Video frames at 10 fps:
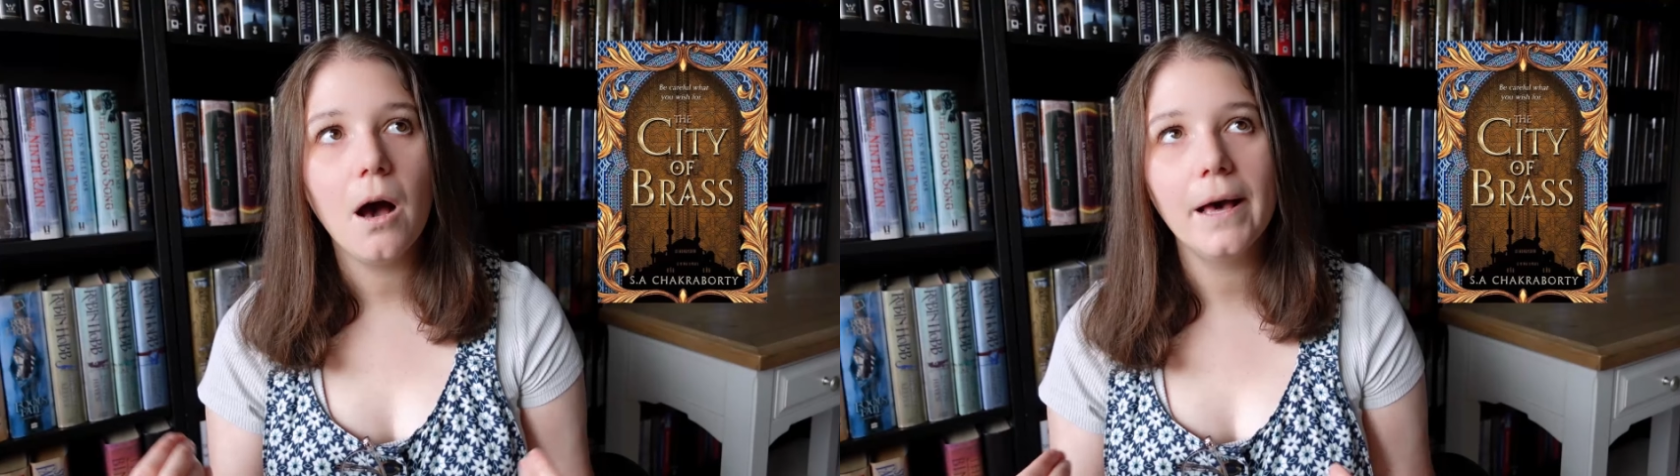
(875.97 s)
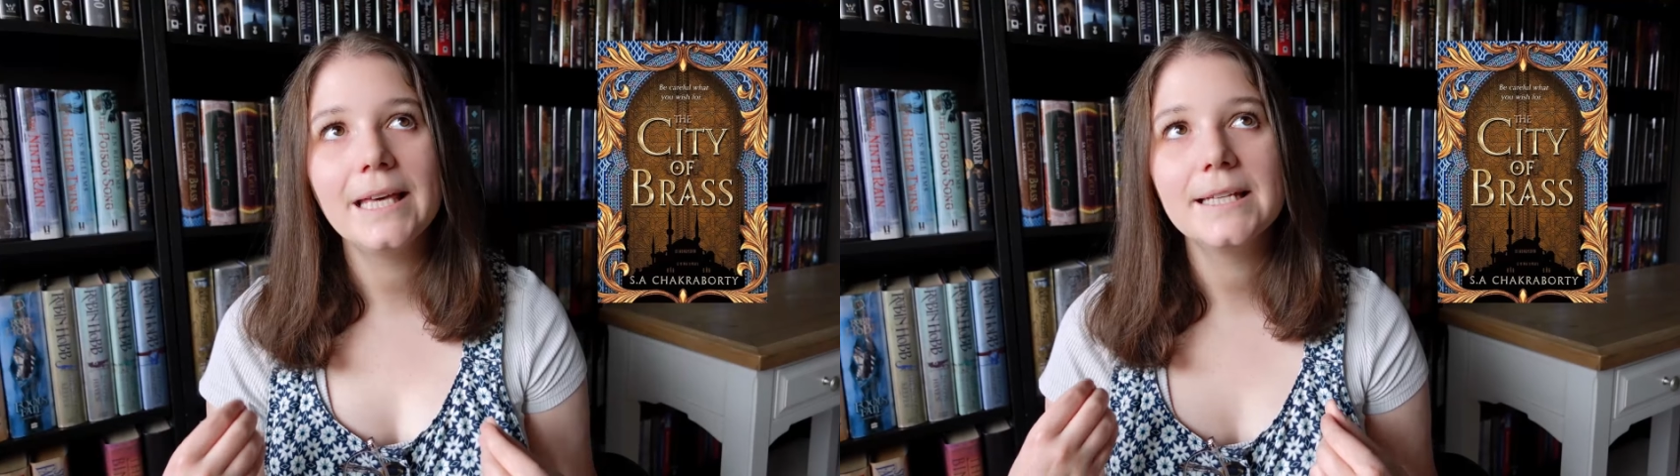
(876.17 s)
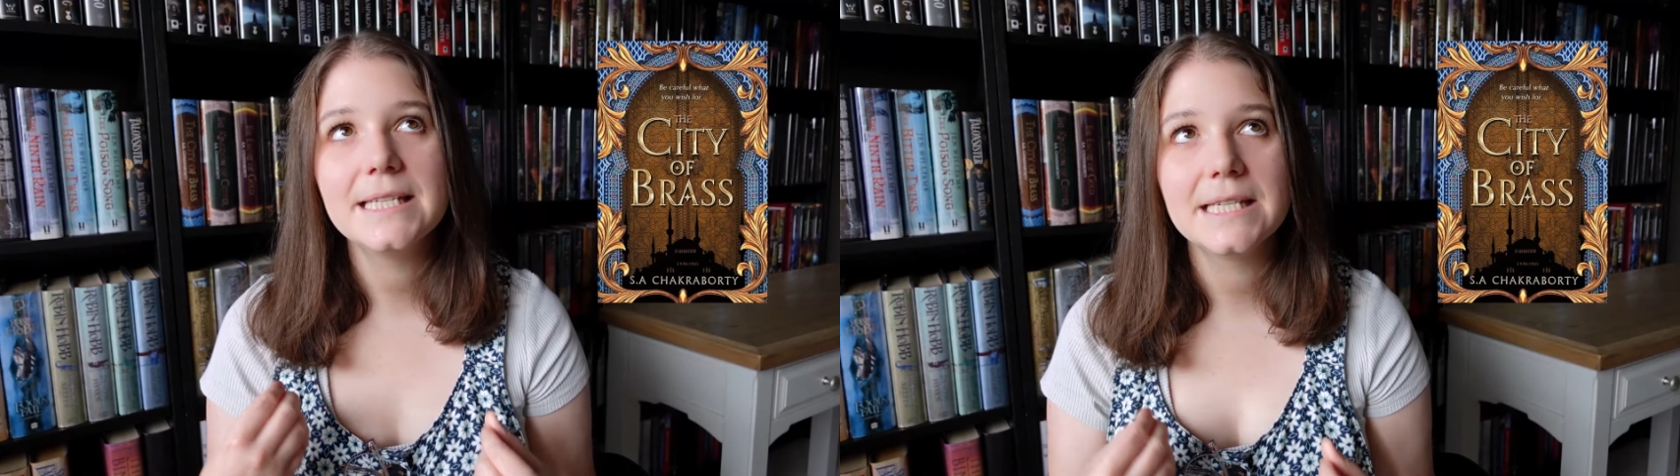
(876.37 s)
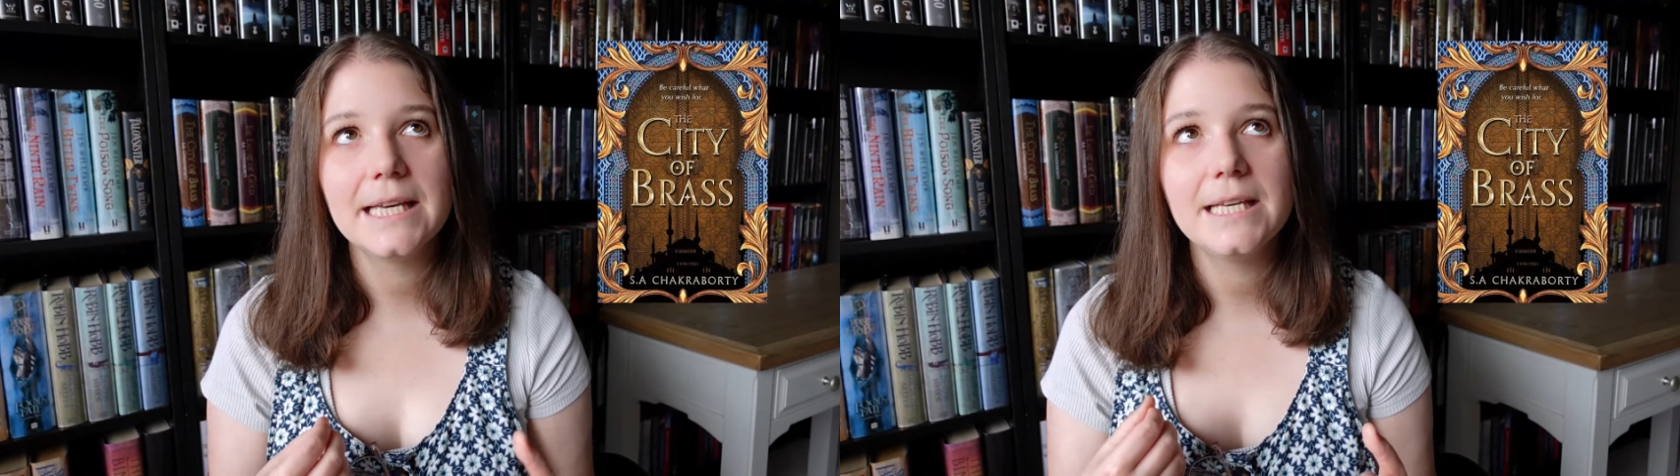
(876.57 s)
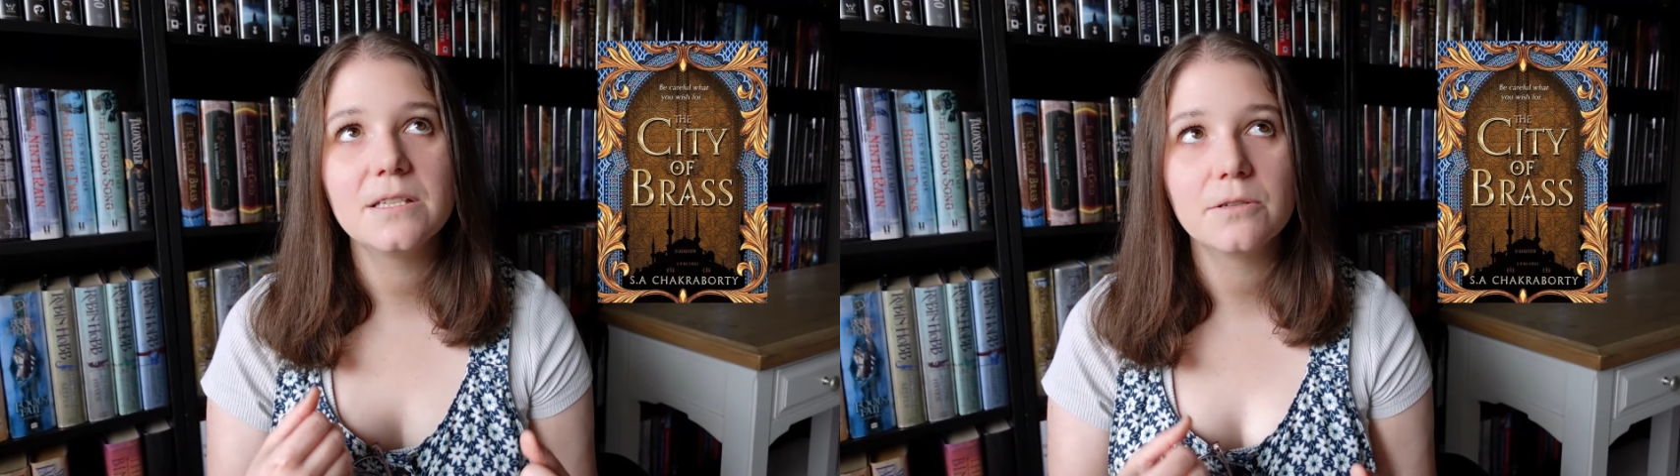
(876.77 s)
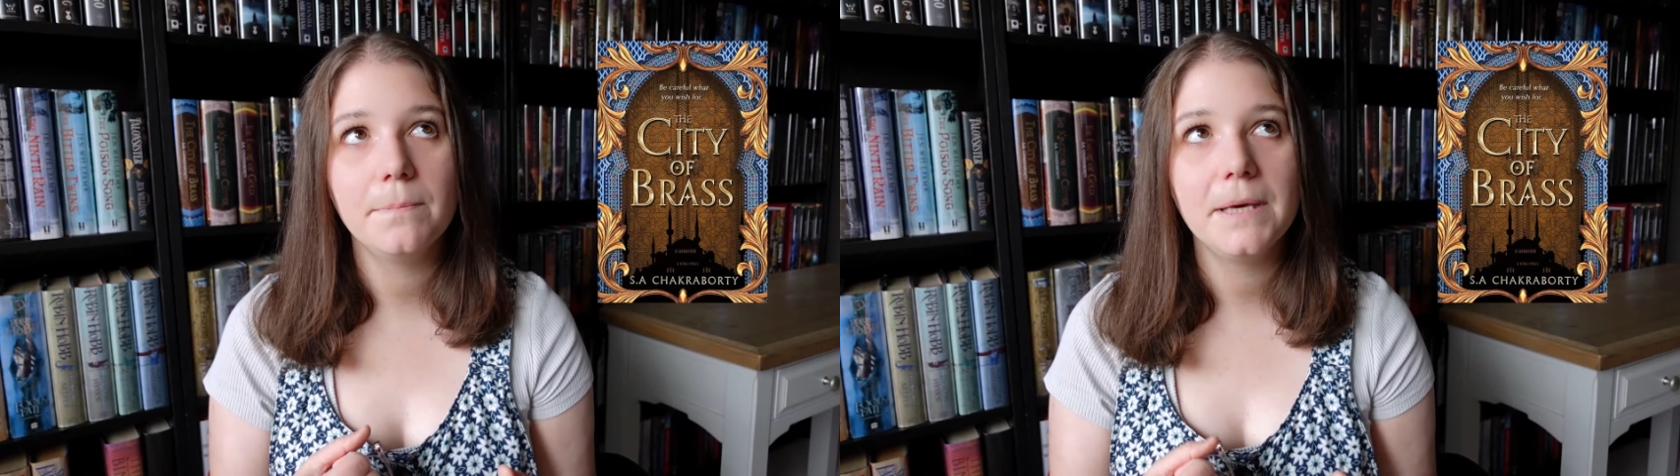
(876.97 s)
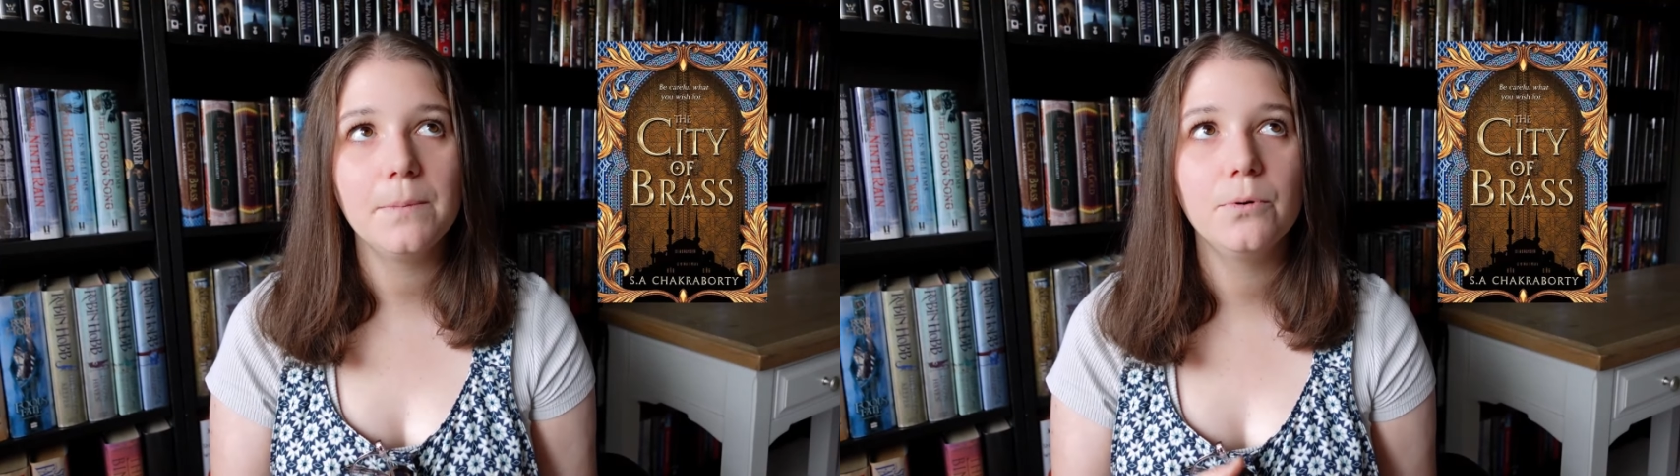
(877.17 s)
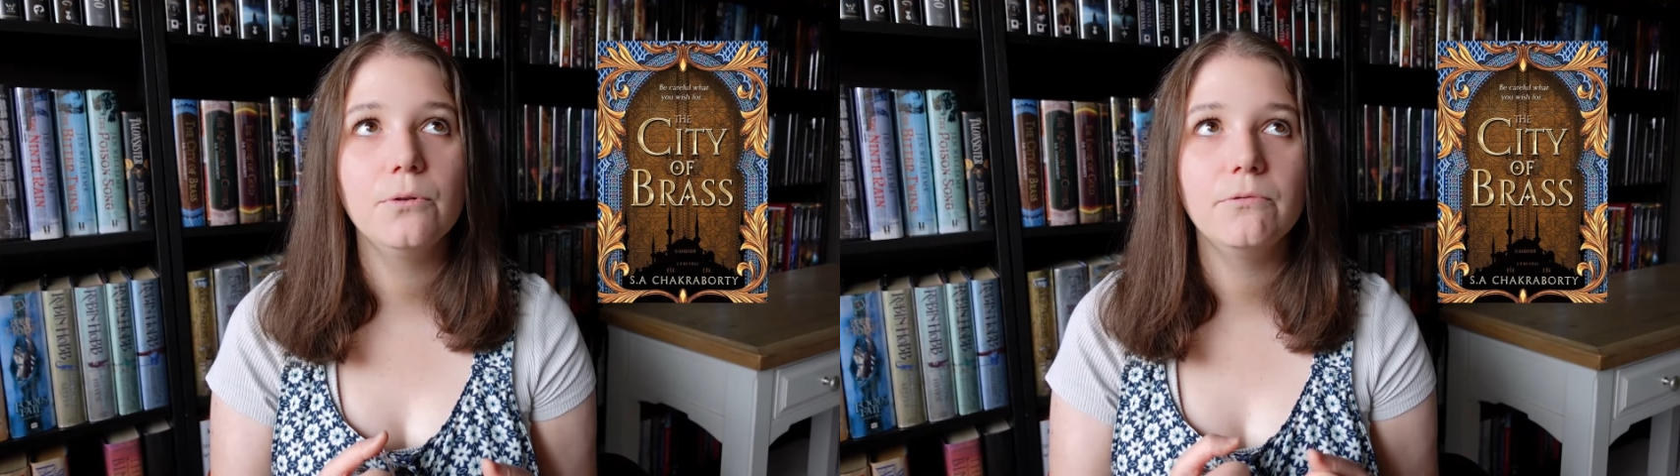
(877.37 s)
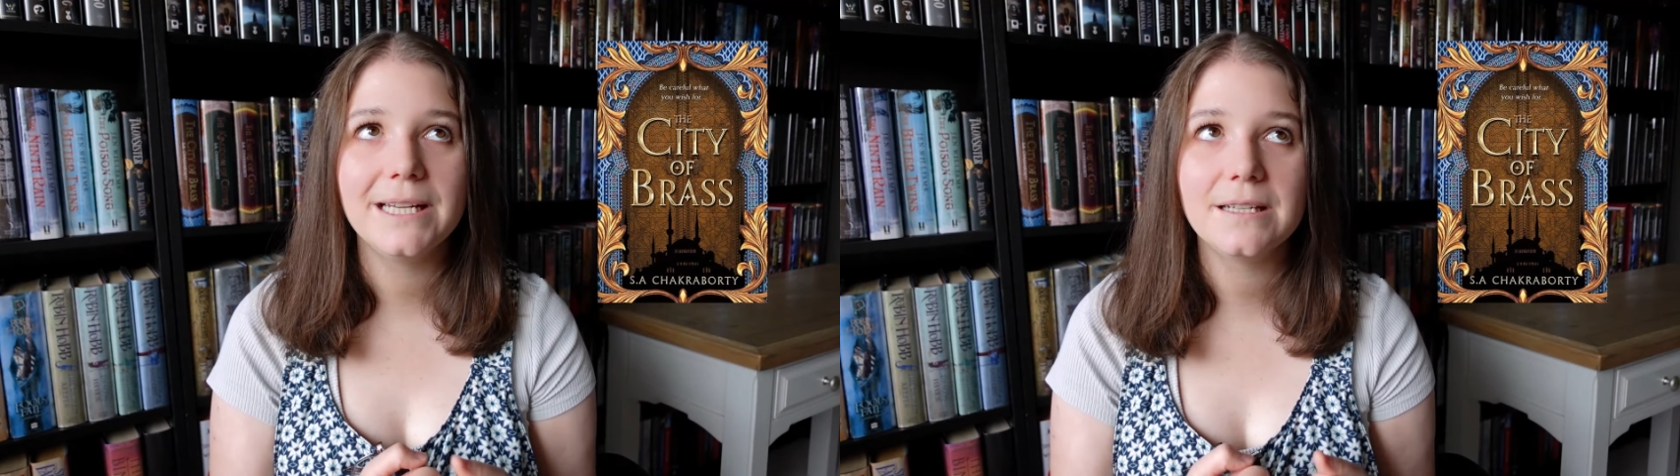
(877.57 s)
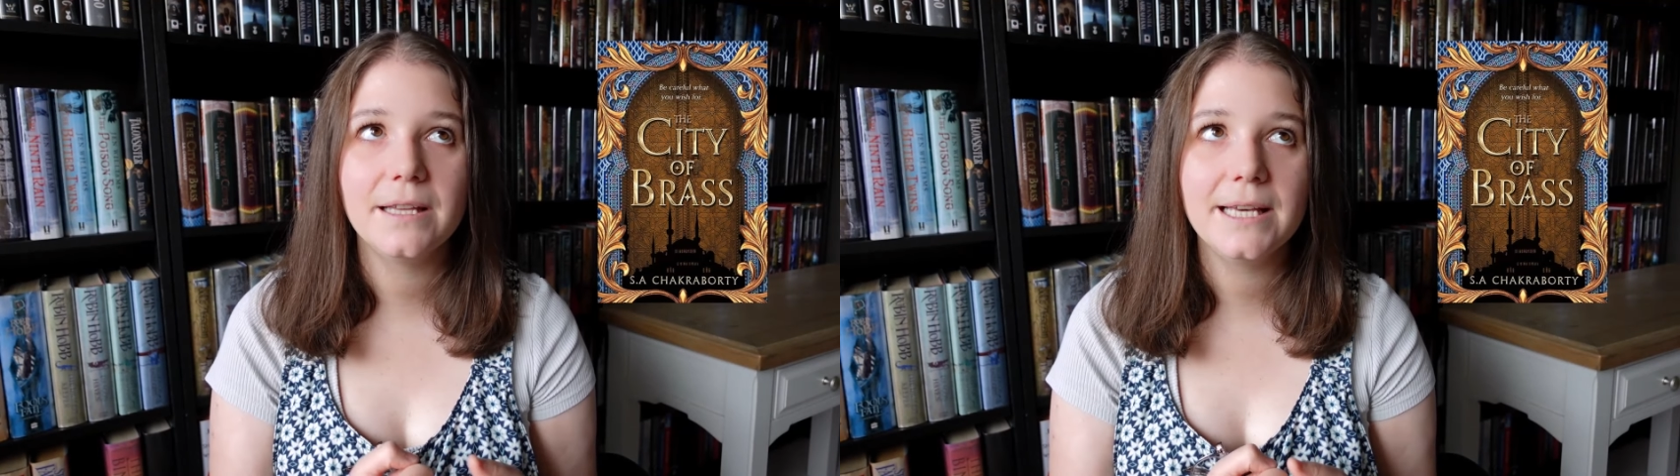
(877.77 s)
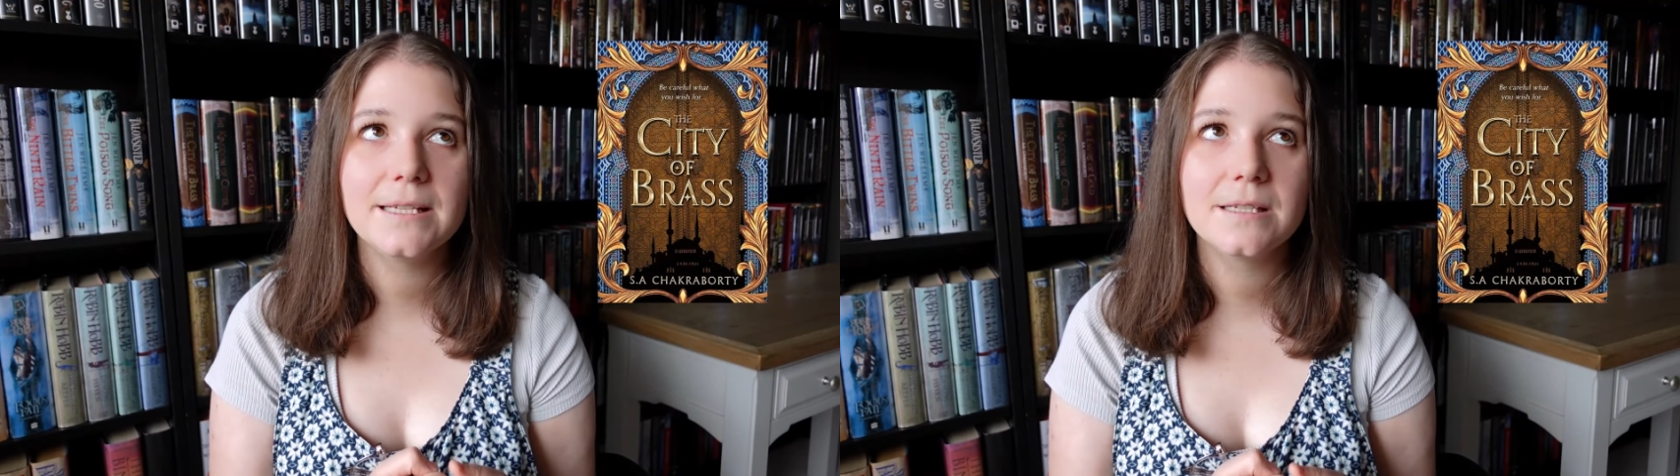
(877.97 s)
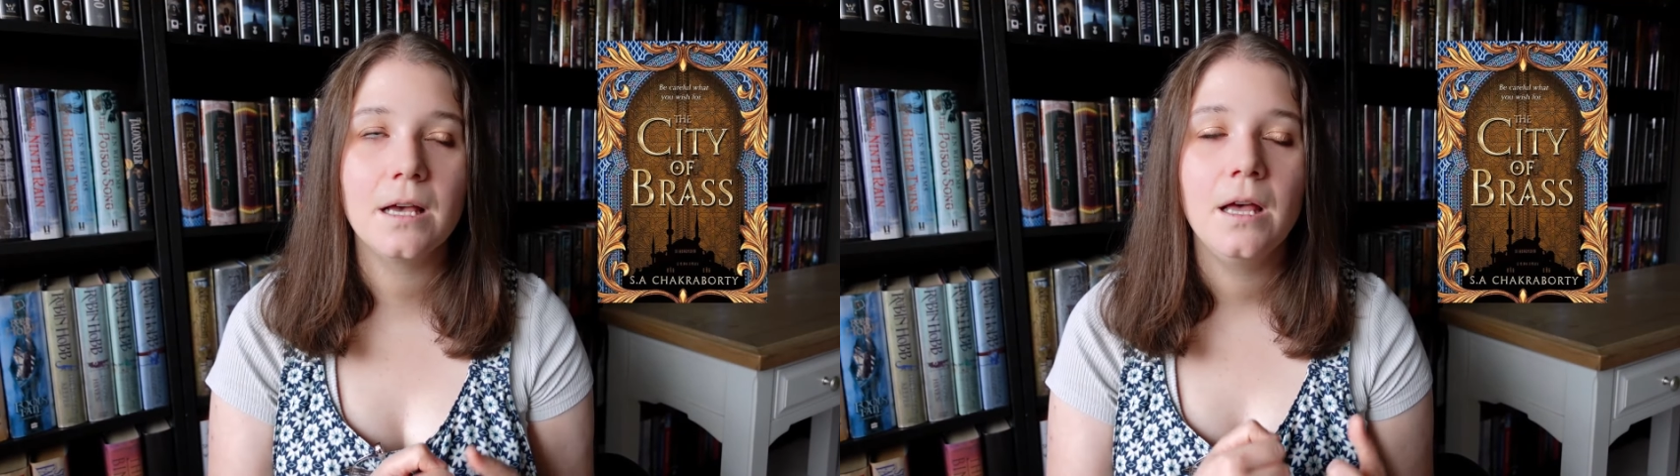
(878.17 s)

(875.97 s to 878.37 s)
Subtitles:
I can see some people reading this